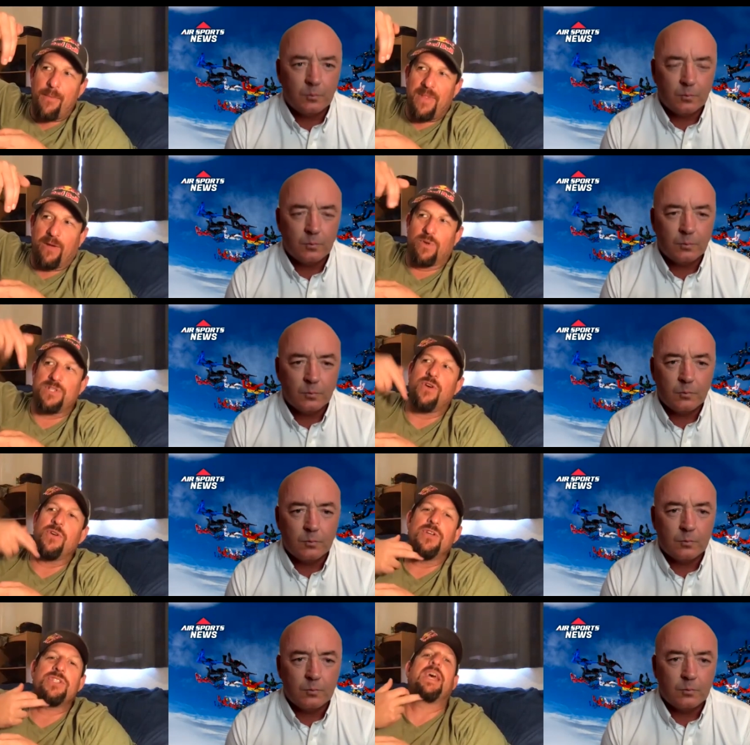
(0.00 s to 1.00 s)
Speaker 1: like we're so
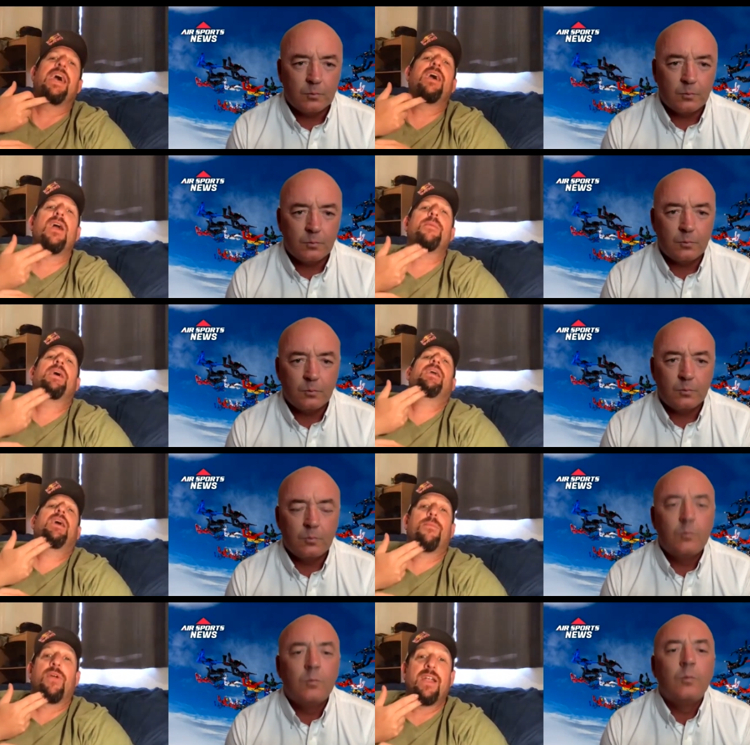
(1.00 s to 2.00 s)
used to head up, head
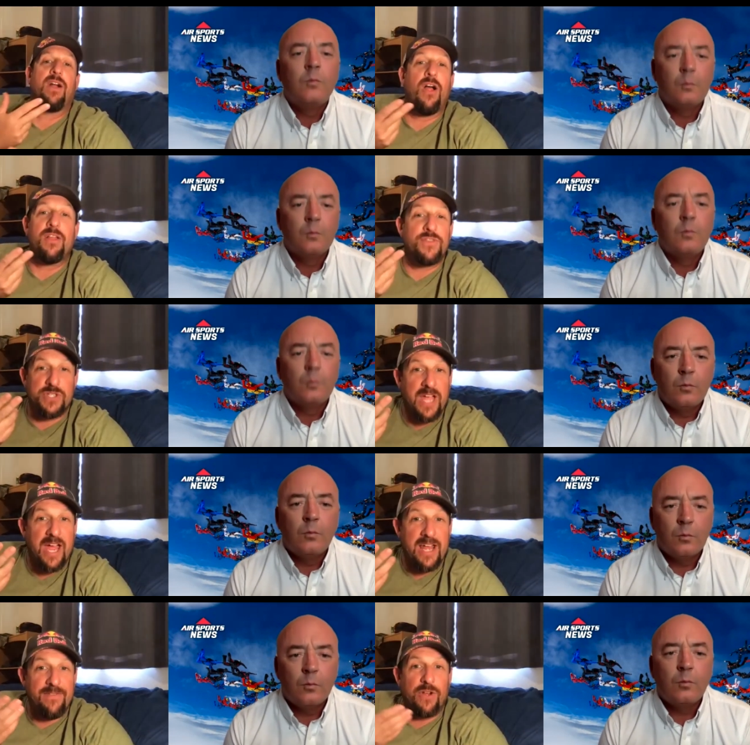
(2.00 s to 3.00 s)
up, right? All of your
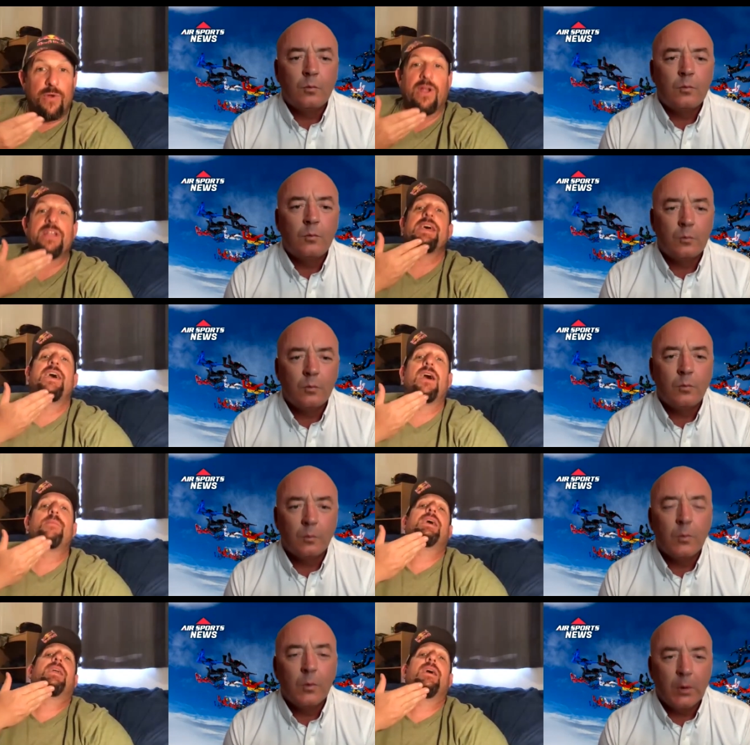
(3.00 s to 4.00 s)
skydiving career, it's head up,
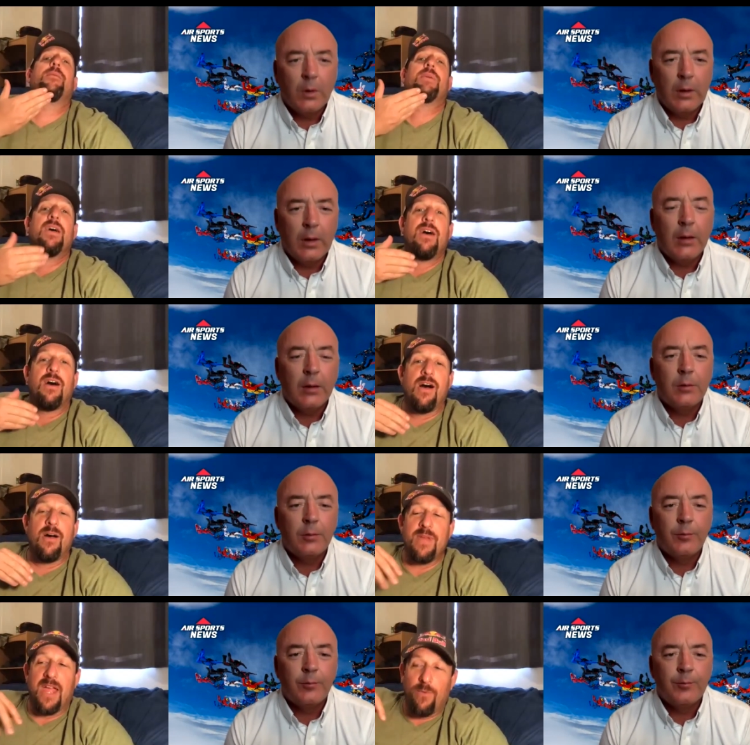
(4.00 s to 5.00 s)
head up. Yeah.
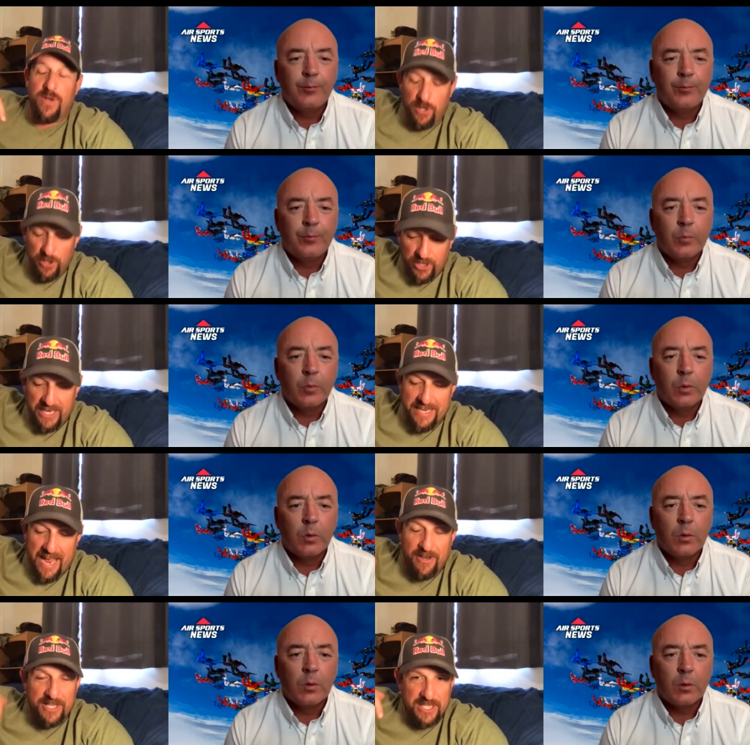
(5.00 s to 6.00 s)
Um, and when you're looking
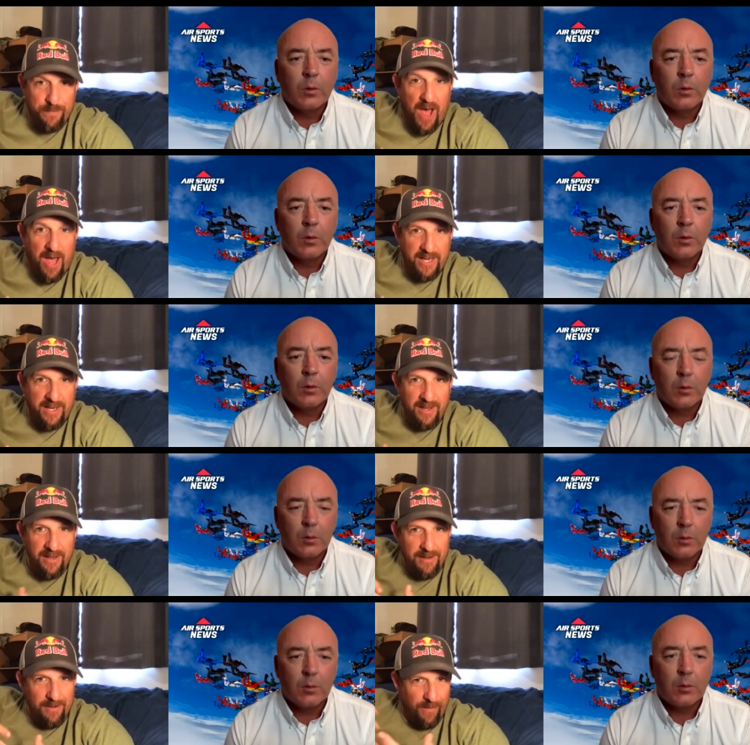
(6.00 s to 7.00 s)
down and spotting,
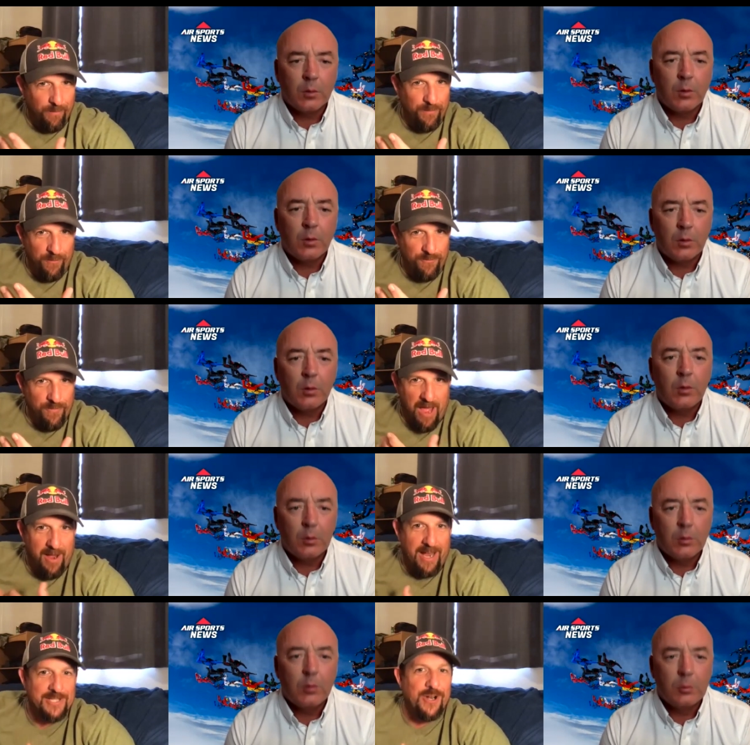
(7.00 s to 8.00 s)
um, I,
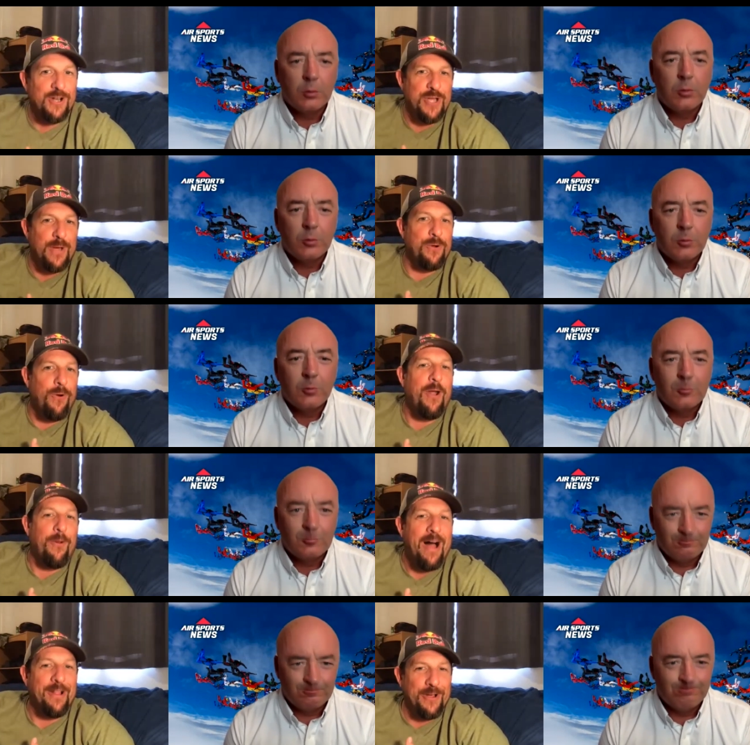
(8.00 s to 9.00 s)
I, started jumping quite a
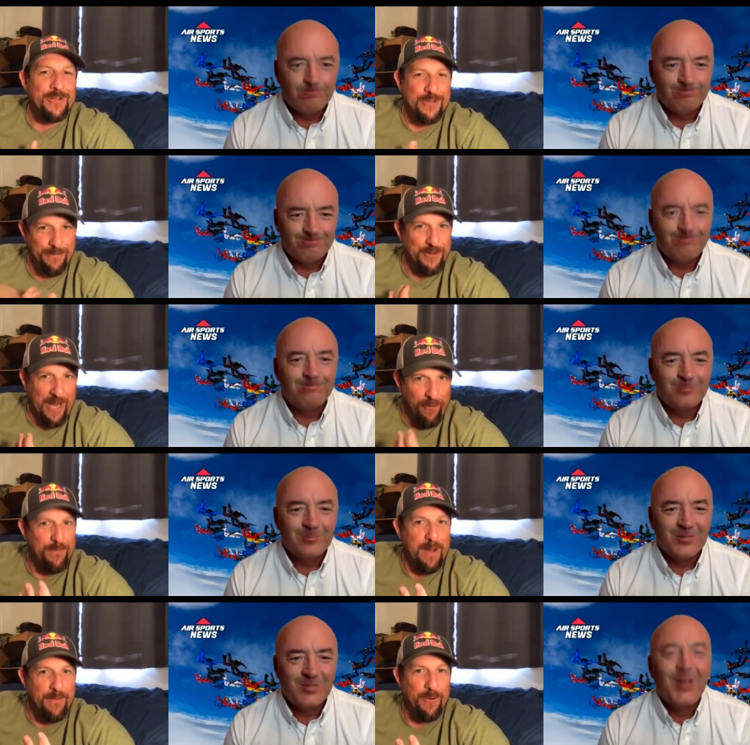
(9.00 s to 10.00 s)
while ago, so I'm, i
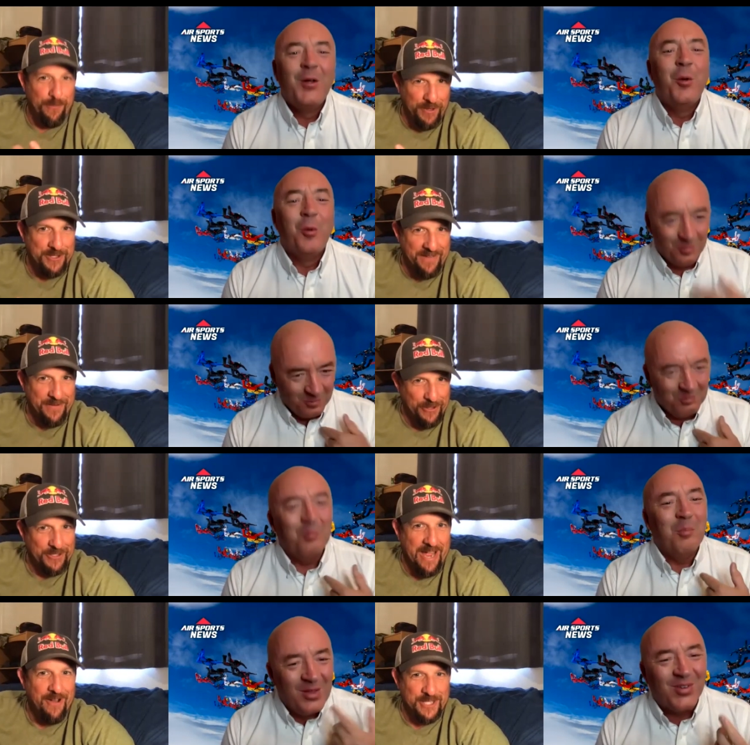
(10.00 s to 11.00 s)
remember when we used to have to look
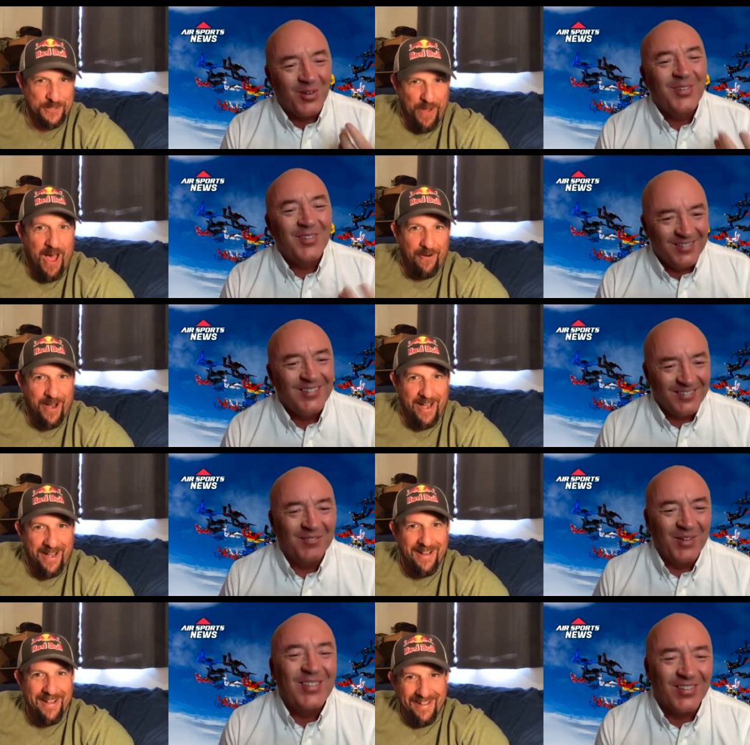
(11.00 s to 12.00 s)
down Me and too. spot, right?
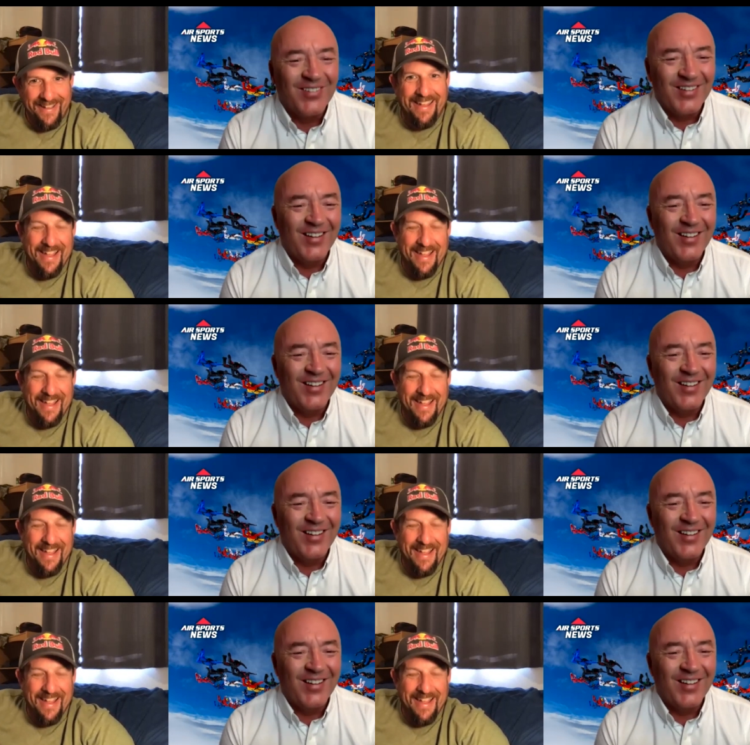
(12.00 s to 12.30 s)
Me too. Yeah.